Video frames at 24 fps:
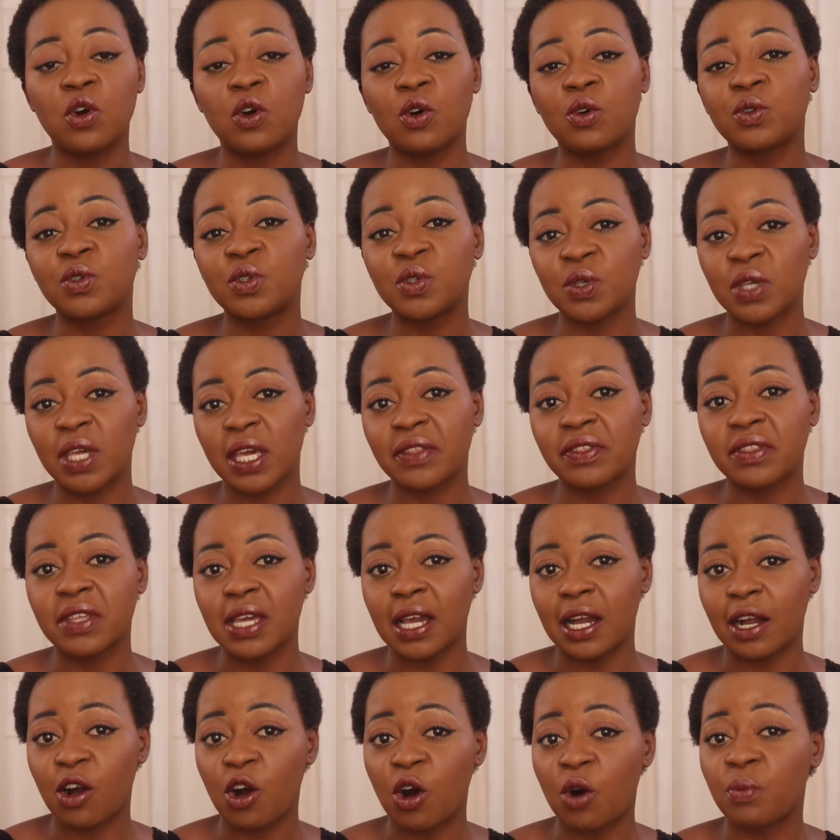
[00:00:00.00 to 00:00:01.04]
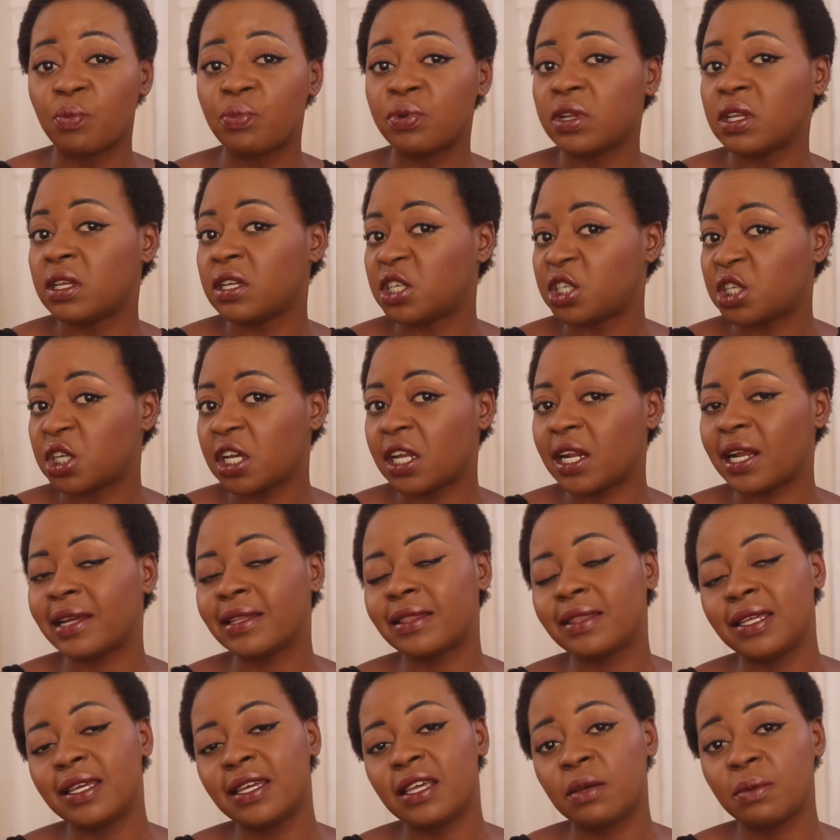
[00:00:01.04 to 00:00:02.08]
also get the accompanying shade, I
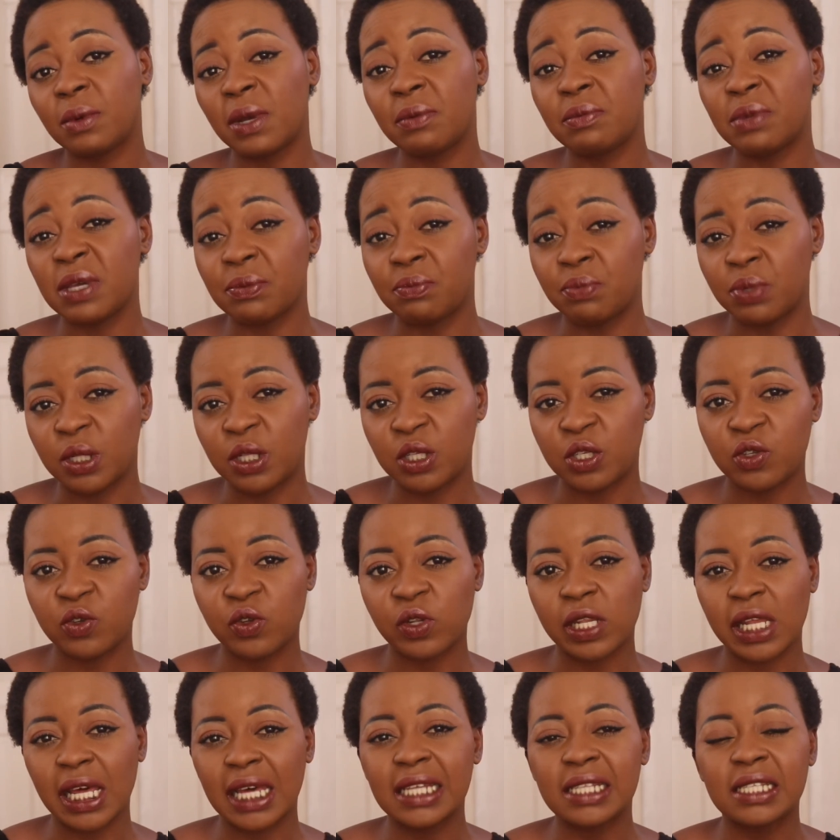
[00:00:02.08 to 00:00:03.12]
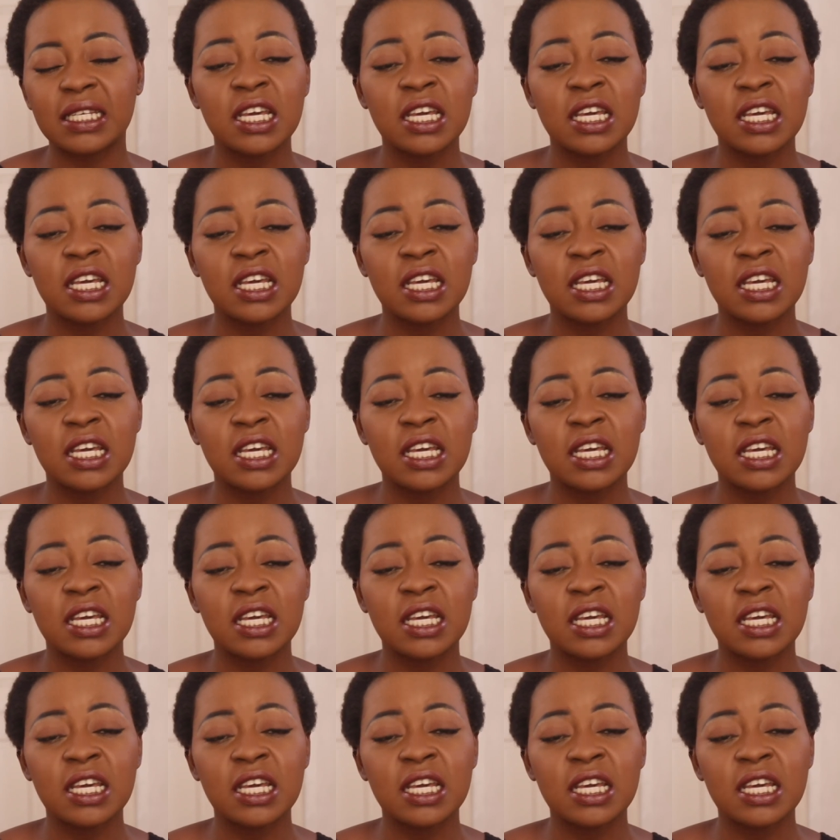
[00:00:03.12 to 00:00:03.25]
think it might be a bit too light.